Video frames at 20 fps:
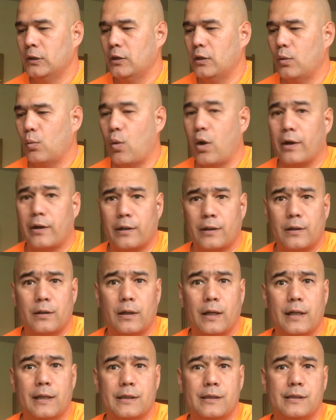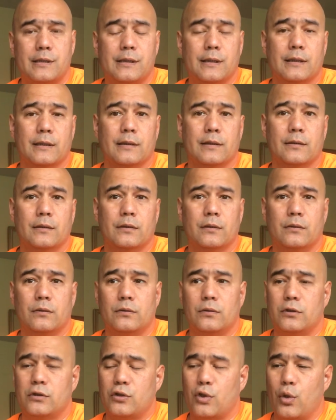watercress and
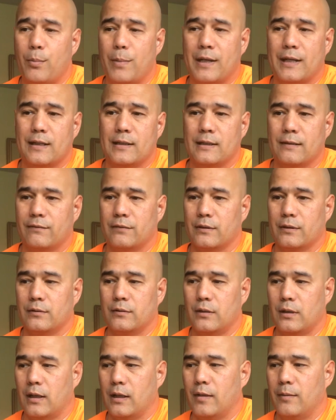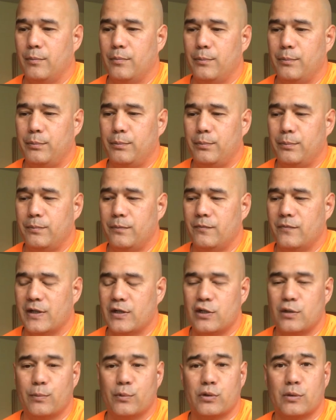so many different
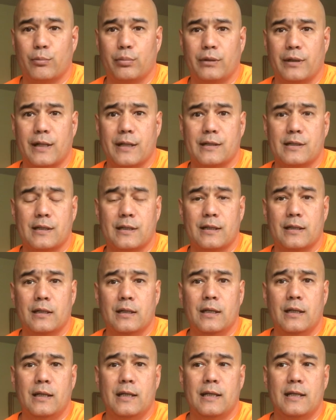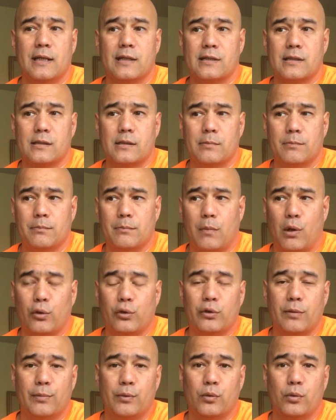vegetables and plants. And he has
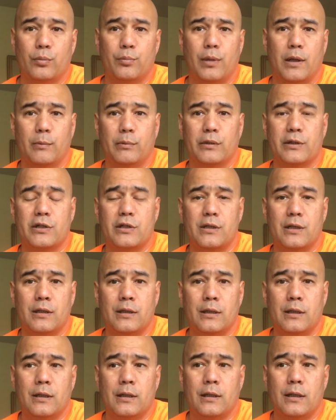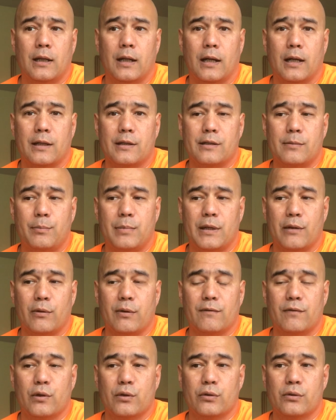multiple published,
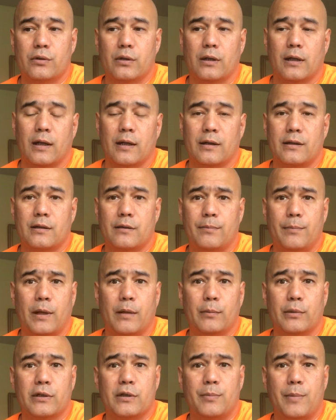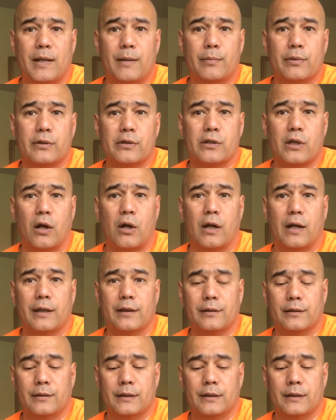peer-reviewed, published papers on